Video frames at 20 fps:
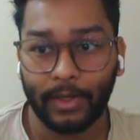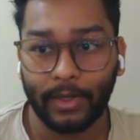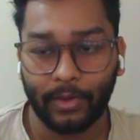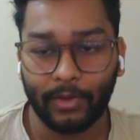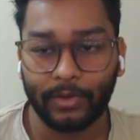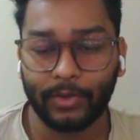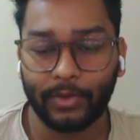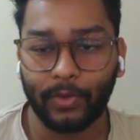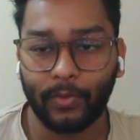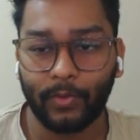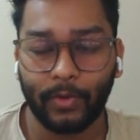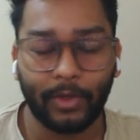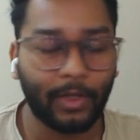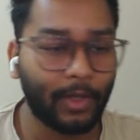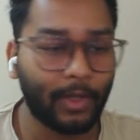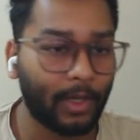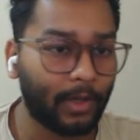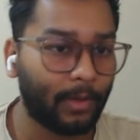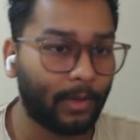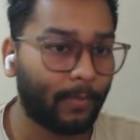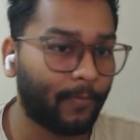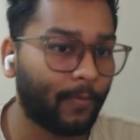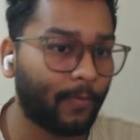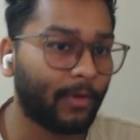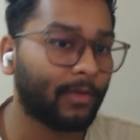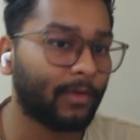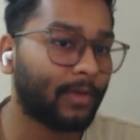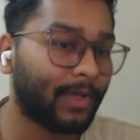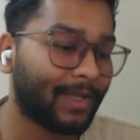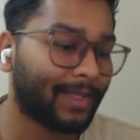and also when I
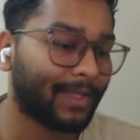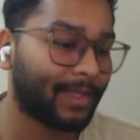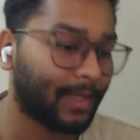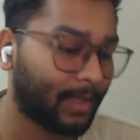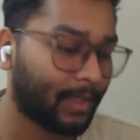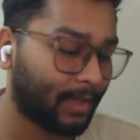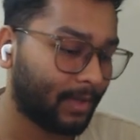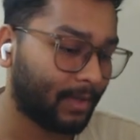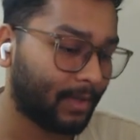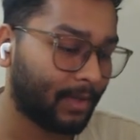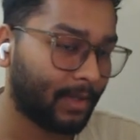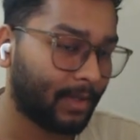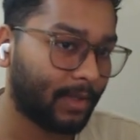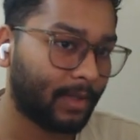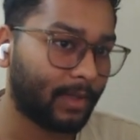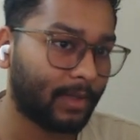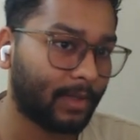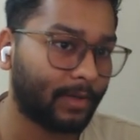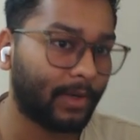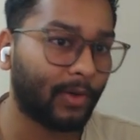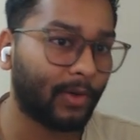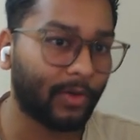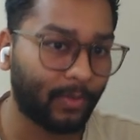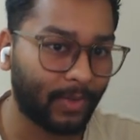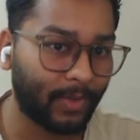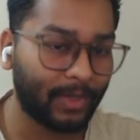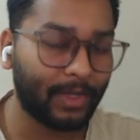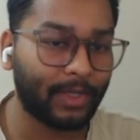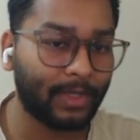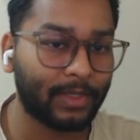am following the
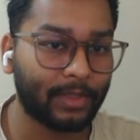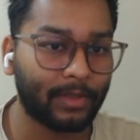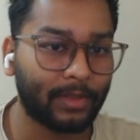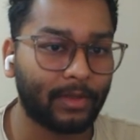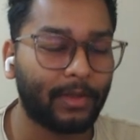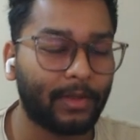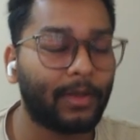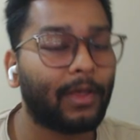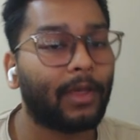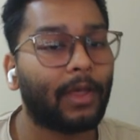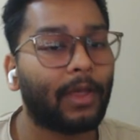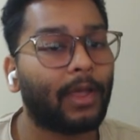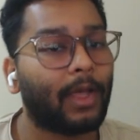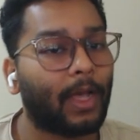documentation,